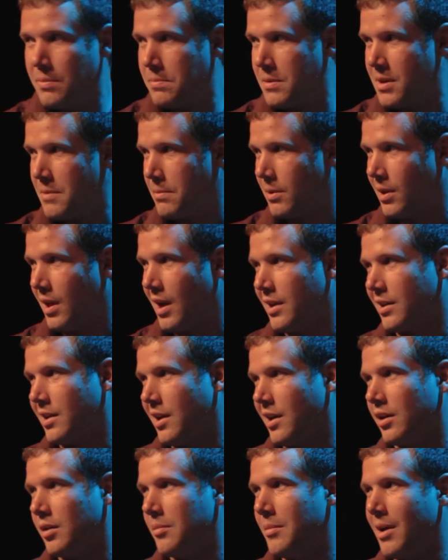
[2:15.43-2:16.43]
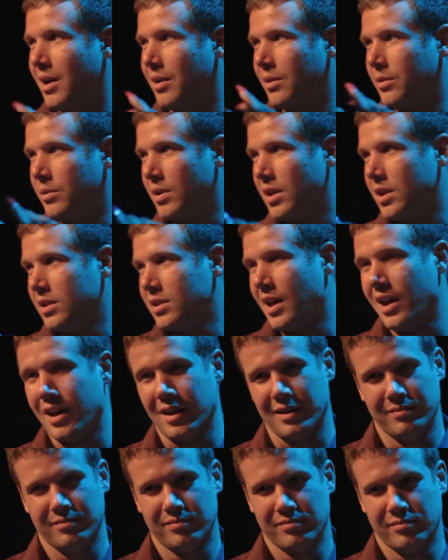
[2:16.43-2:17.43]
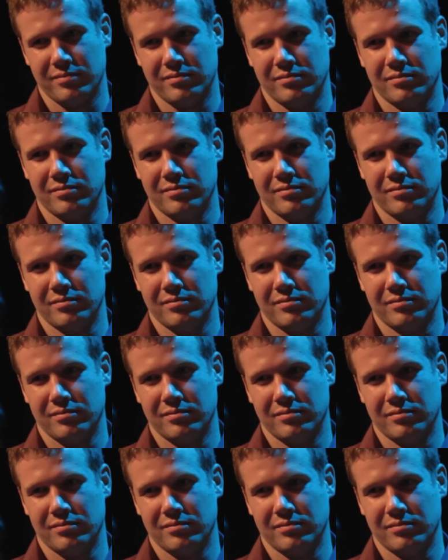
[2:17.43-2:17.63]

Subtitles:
something that involves everyone. It's not something that